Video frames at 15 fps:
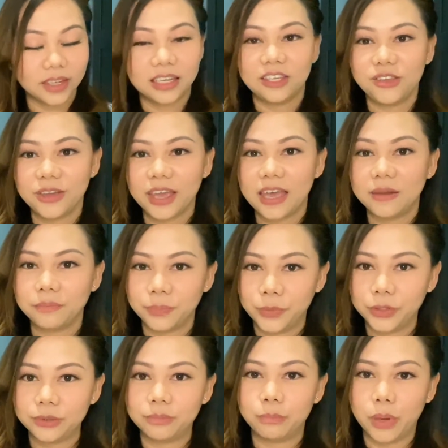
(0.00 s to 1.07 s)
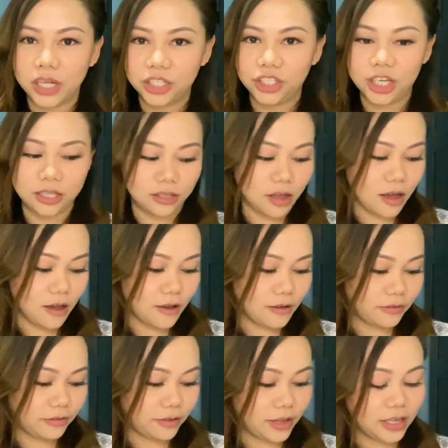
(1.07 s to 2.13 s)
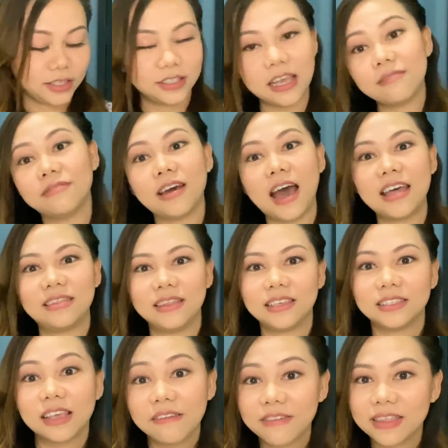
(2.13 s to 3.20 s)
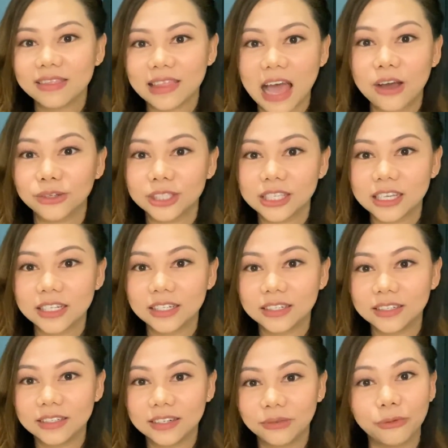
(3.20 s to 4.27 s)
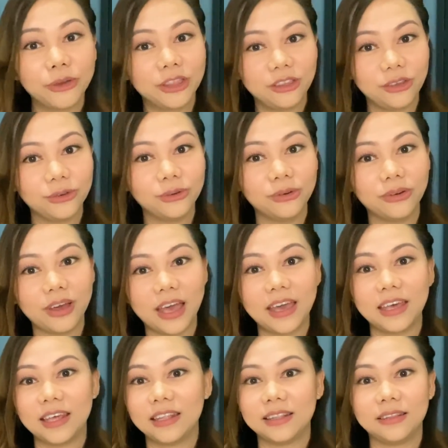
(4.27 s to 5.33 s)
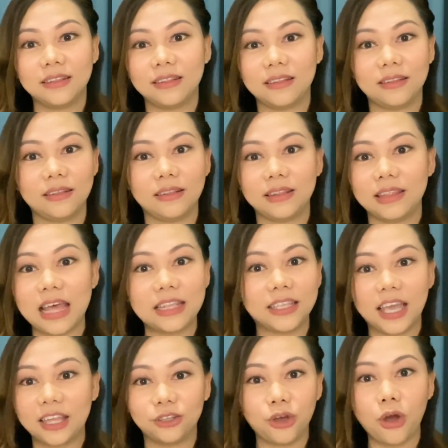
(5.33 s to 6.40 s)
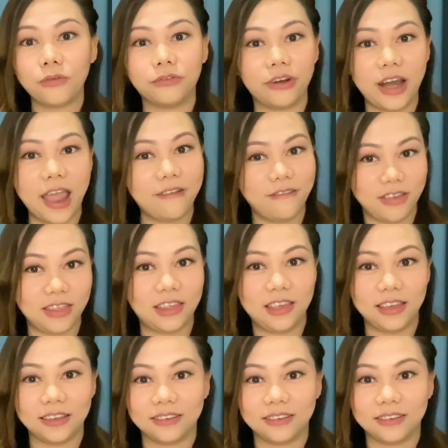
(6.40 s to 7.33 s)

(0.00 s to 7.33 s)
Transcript: you can put budget of at least 7,000 with you, and that can cover everything.